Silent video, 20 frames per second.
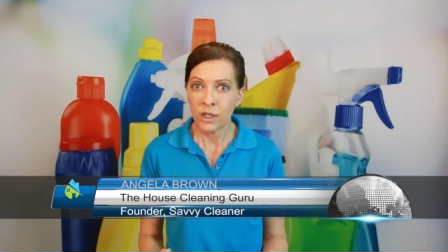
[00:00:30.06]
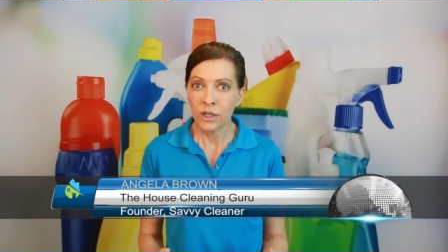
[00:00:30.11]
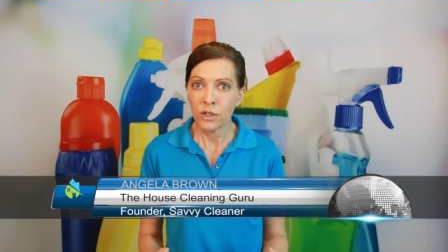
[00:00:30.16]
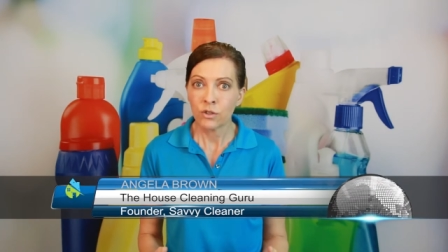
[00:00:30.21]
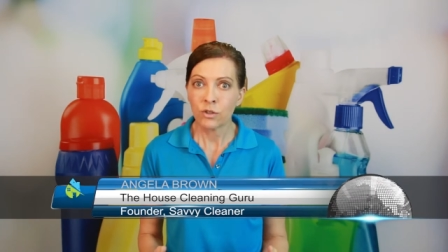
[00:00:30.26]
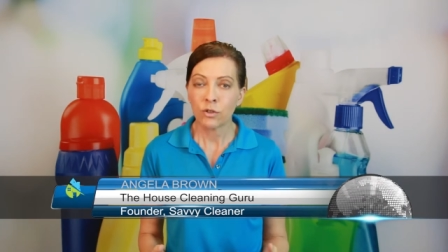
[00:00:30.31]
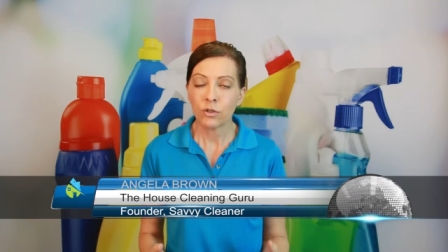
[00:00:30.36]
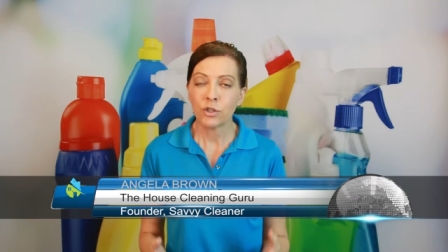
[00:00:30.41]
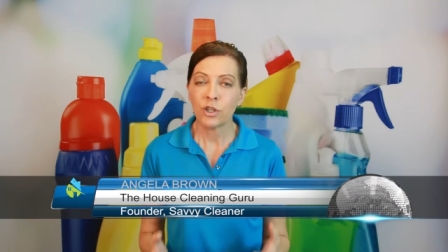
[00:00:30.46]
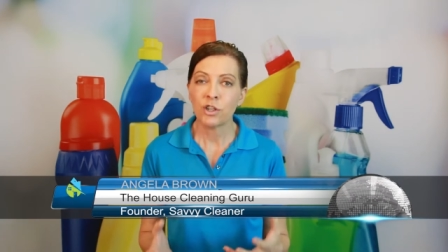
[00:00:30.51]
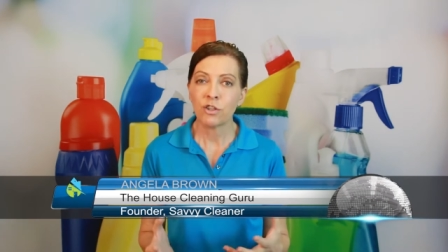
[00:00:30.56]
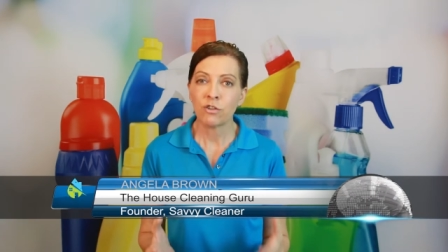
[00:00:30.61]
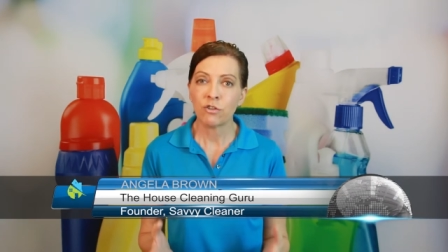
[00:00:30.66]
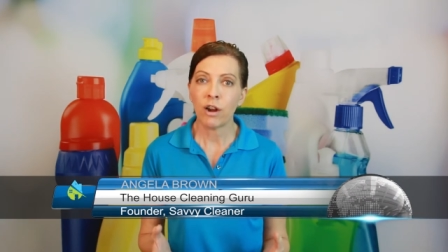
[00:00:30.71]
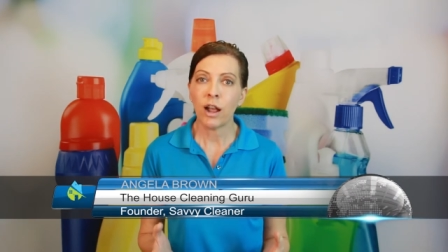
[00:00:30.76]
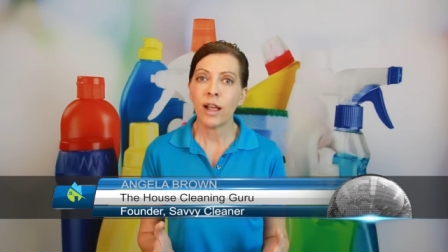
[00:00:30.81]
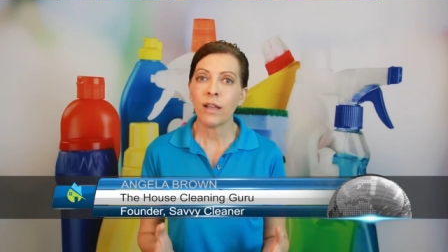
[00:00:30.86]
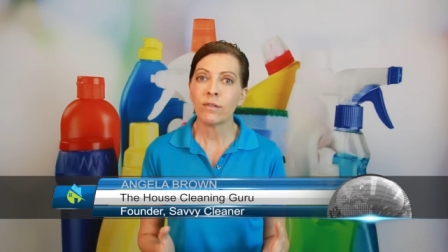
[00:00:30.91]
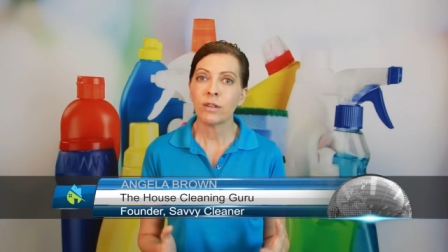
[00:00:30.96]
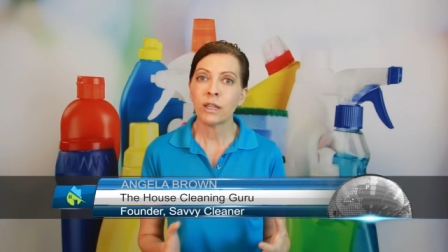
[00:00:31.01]
So she's
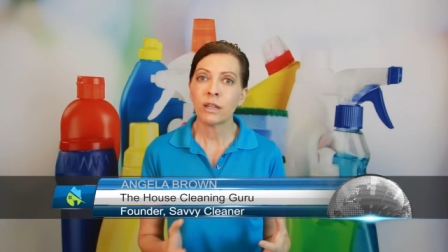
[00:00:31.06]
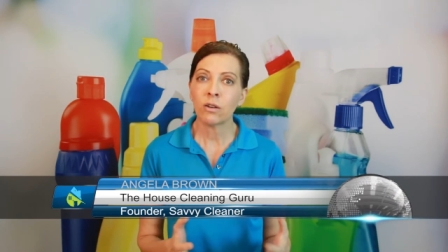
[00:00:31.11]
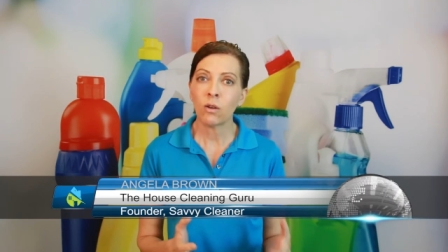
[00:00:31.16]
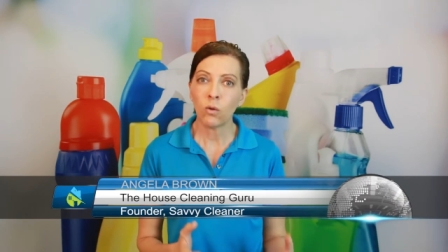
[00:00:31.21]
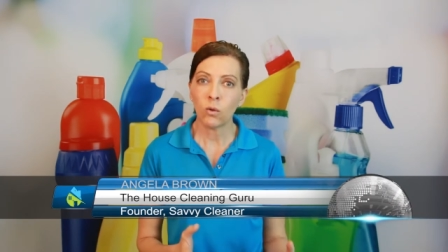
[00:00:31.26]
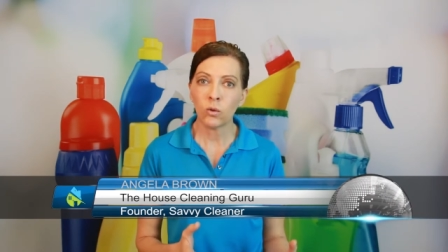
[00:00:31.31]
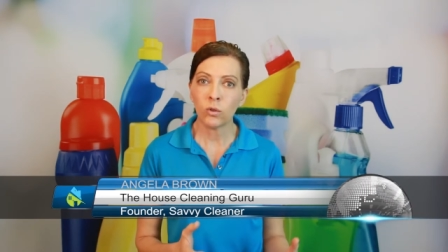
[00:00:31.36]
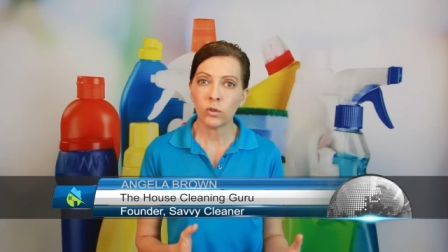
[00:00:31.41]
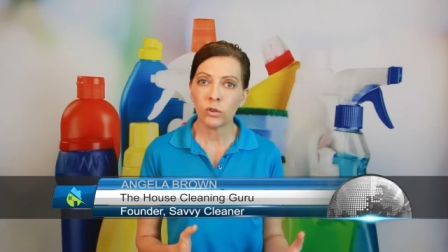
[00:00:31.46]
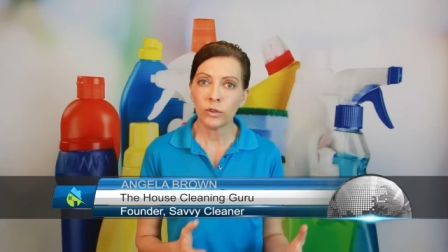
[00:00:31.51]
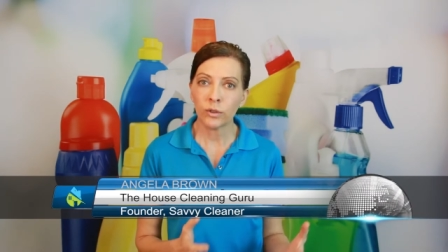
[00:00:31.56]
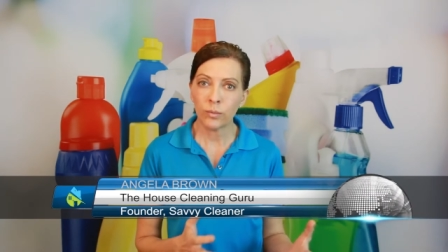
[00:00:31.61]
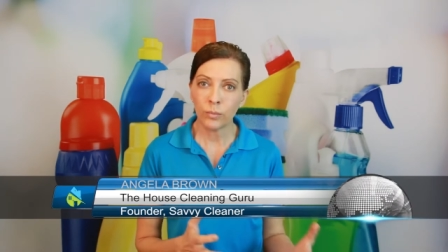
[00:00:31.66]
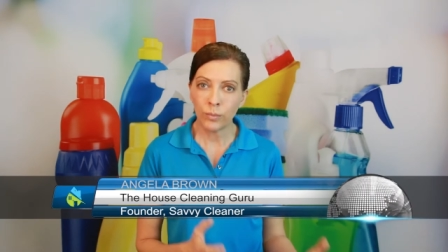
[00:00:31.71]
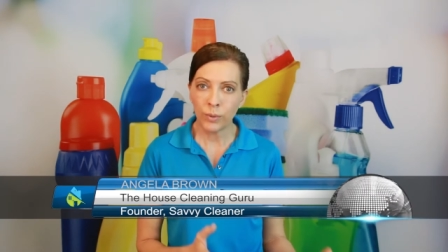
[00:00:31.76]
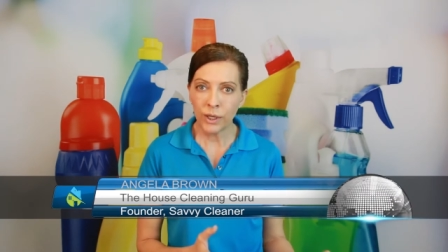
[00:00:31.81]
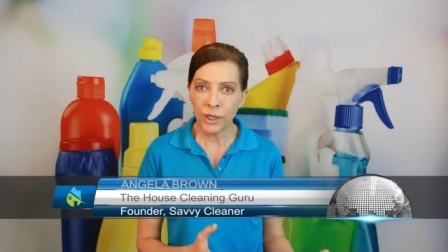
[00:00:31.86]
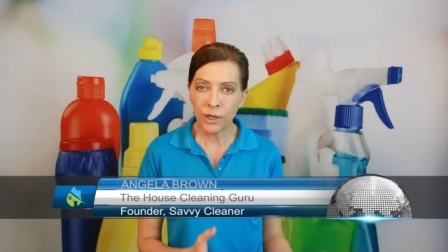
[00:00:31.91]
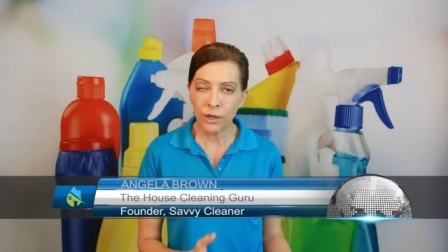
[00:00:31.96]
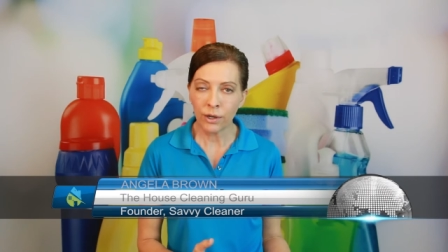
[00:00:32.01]
driving an old
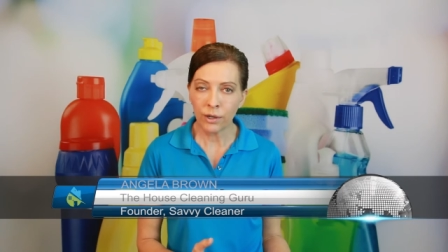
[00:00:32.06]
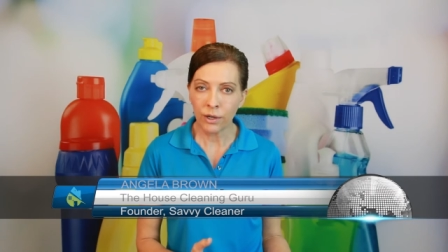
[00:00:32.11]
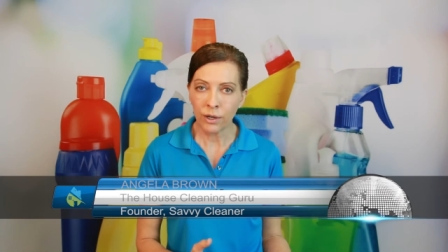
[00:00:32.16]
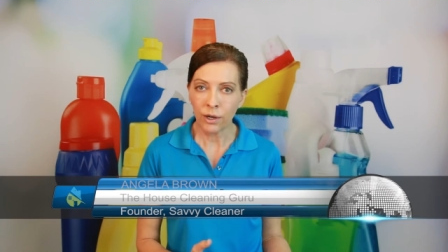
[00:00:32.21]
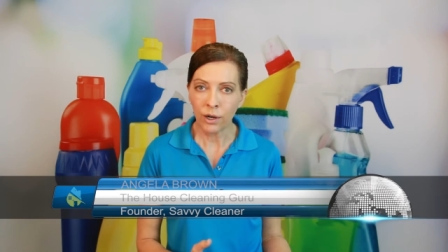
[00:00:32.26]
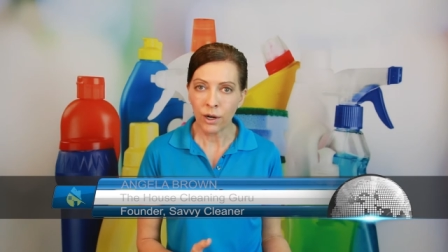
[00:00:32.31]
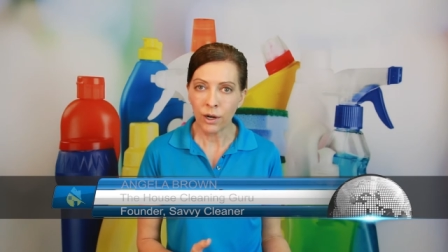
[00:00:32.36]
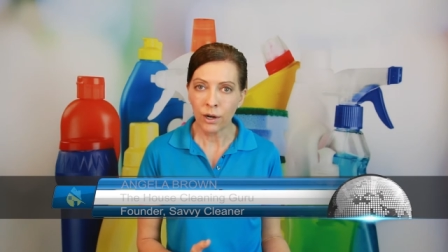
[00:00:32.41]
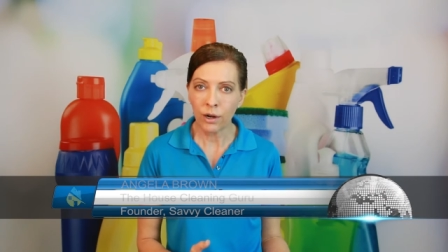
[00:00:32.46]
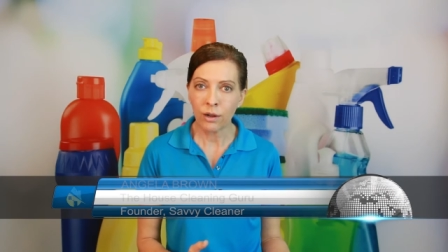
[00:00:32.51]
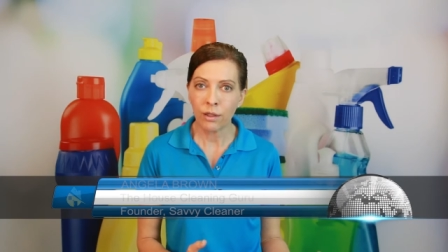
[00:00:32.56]
beater car